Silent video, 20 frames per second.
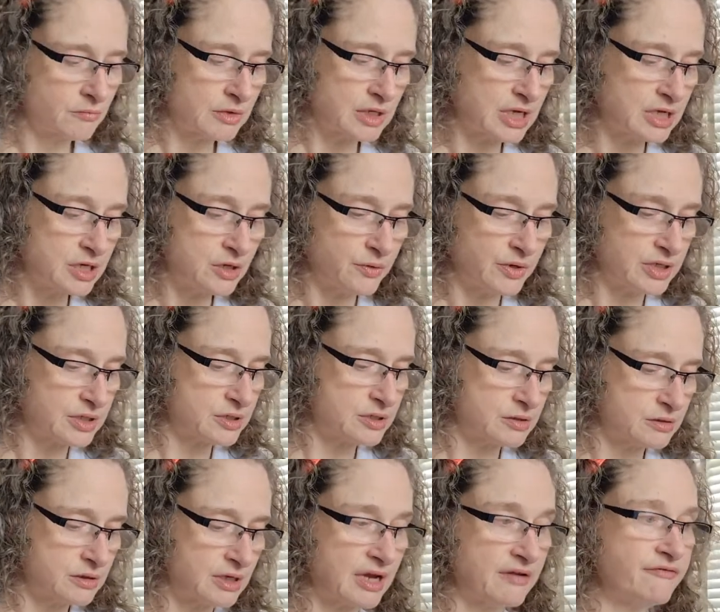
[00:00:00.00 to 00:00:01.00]
I knew it.
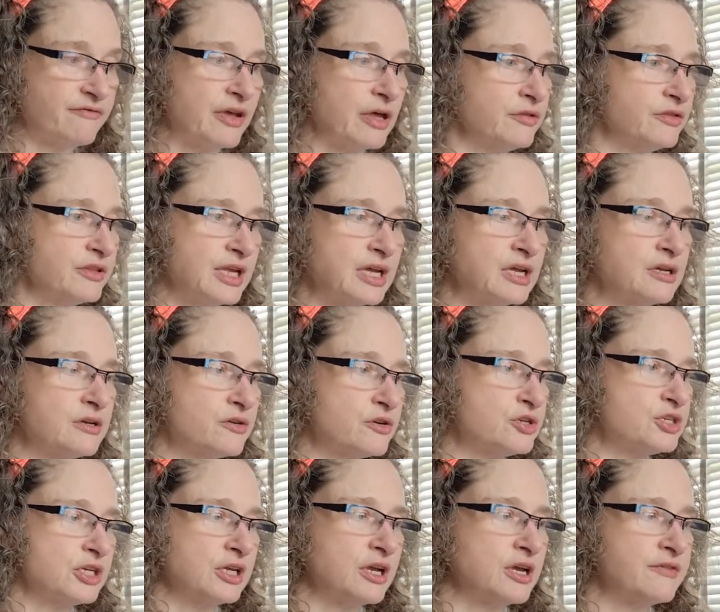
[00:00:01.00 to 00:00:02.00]
I felt the
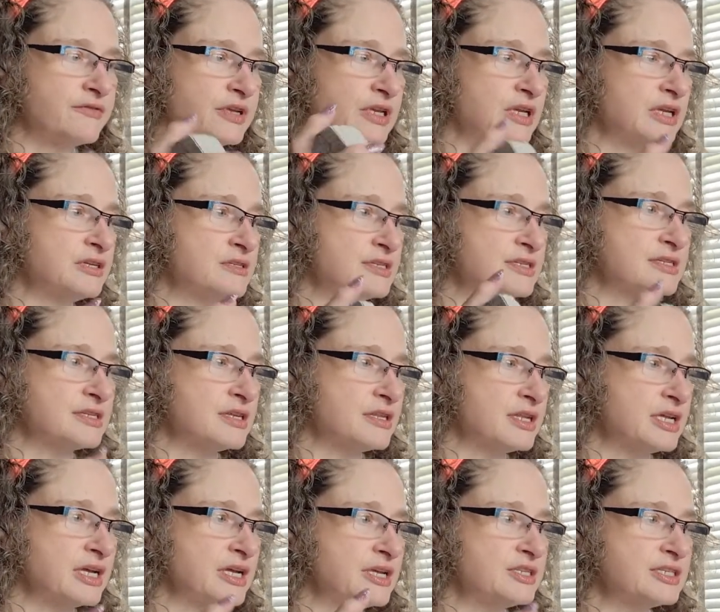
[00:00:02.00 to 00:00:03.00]
energy of it
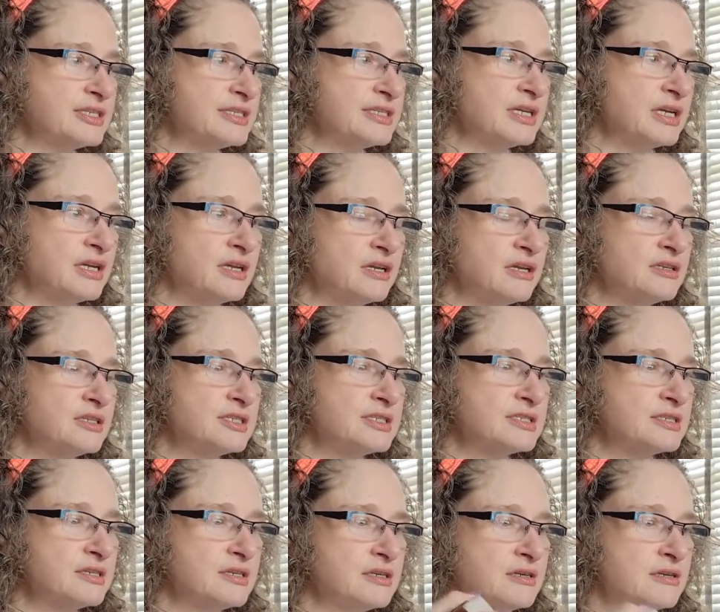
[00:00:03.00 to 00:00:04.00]
instantly. I just did.
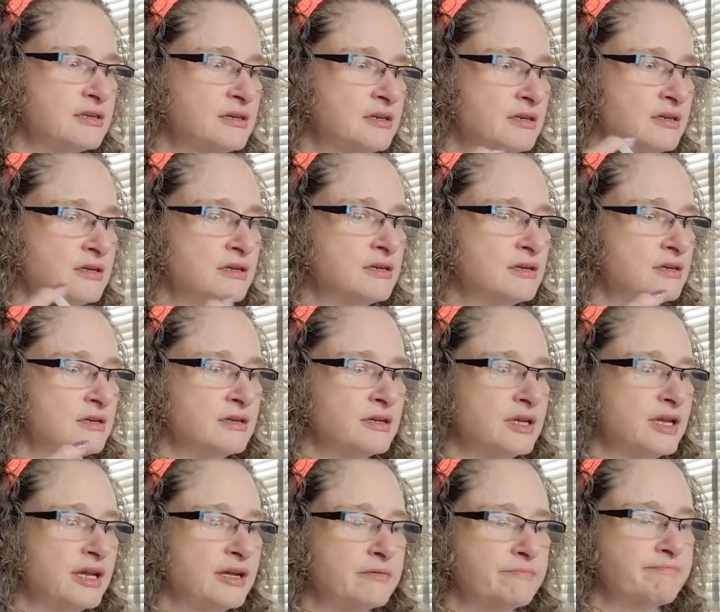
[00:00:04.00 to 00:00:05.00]

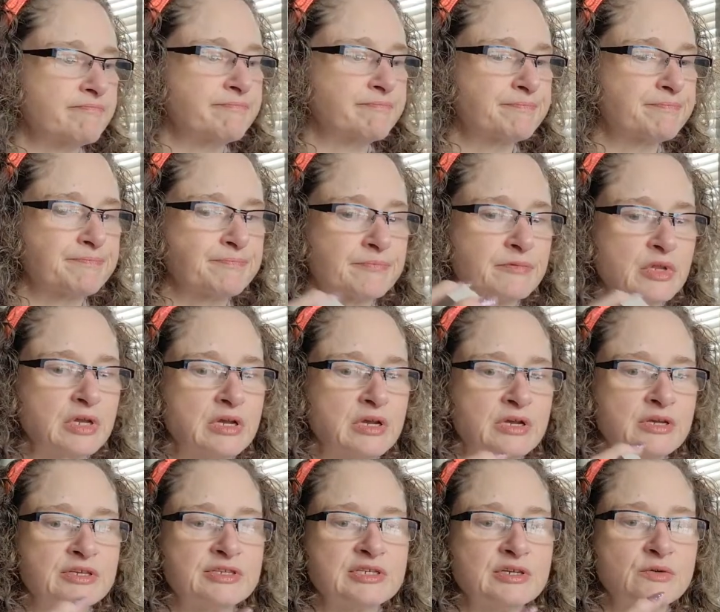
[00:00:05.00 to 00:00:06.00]
Yeah.
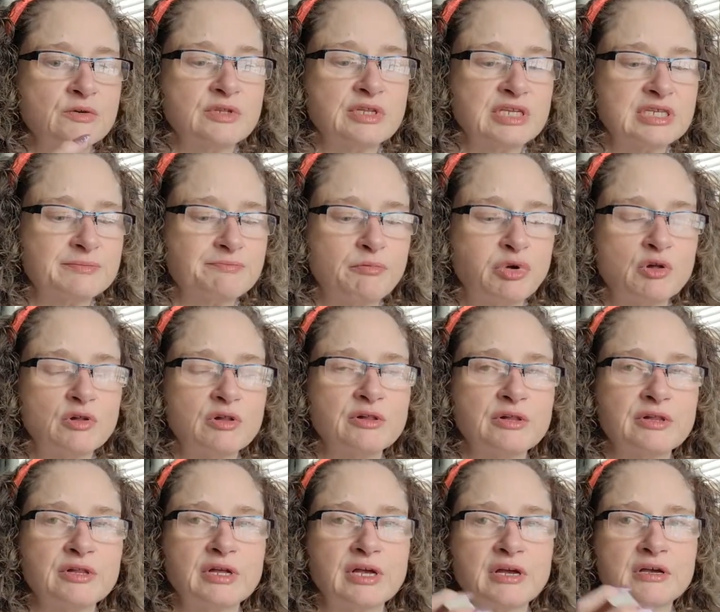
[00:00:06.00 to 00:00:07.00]
So let's
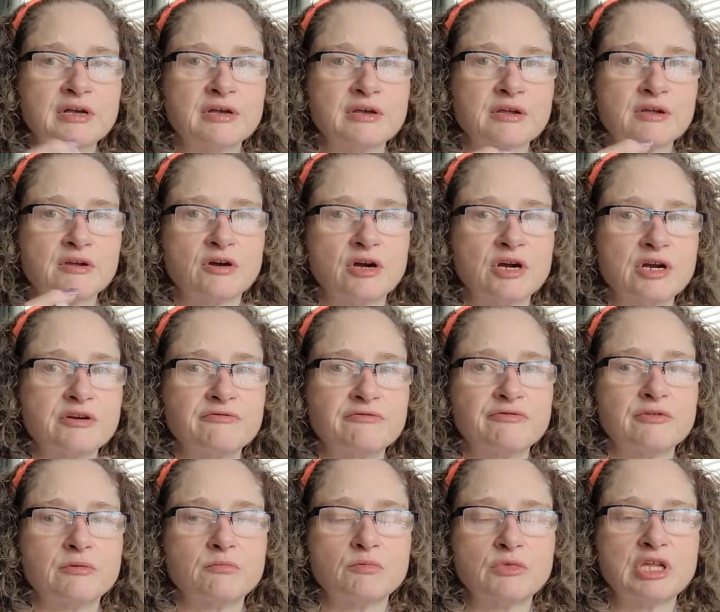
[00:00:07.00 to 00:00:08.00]
pull a card
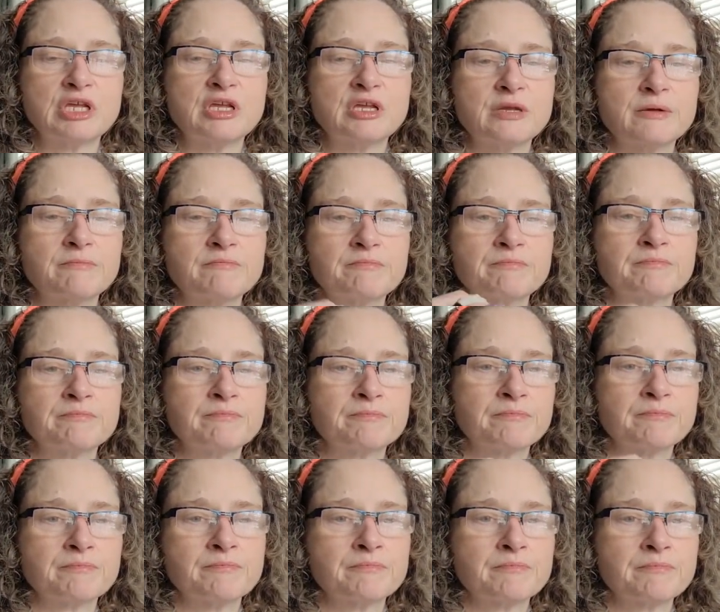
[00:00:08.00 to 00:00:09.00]
from the
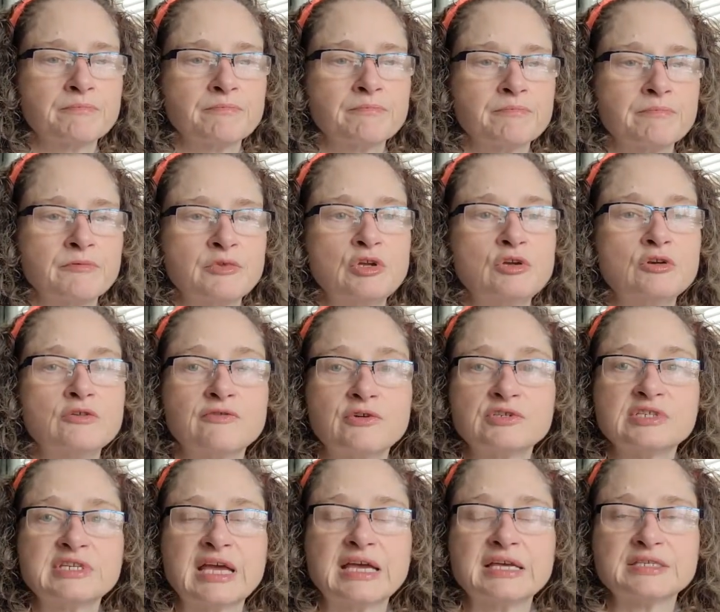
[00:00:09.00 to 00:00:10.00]

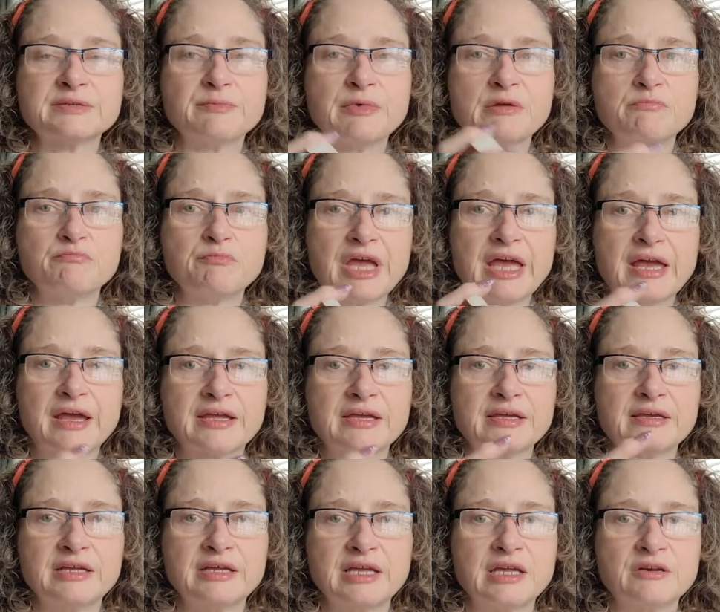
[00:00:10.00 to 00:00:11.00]
Universe Has My Back
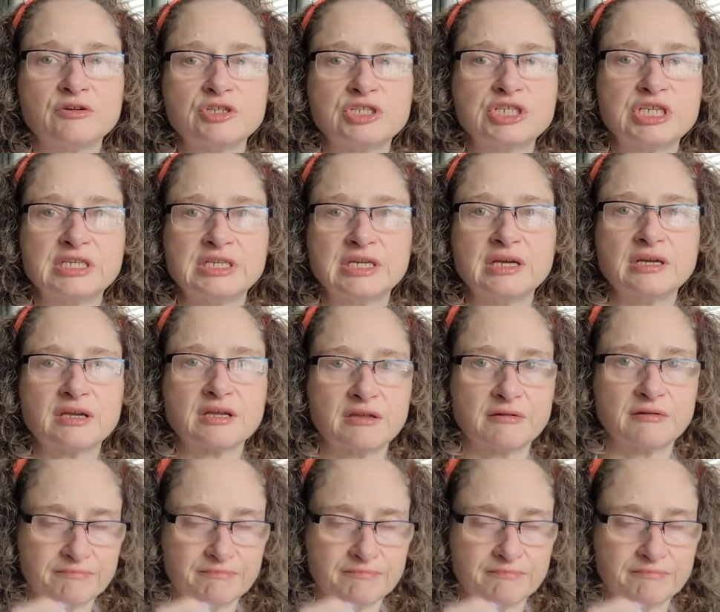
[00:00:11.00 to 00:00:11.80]
energy deck.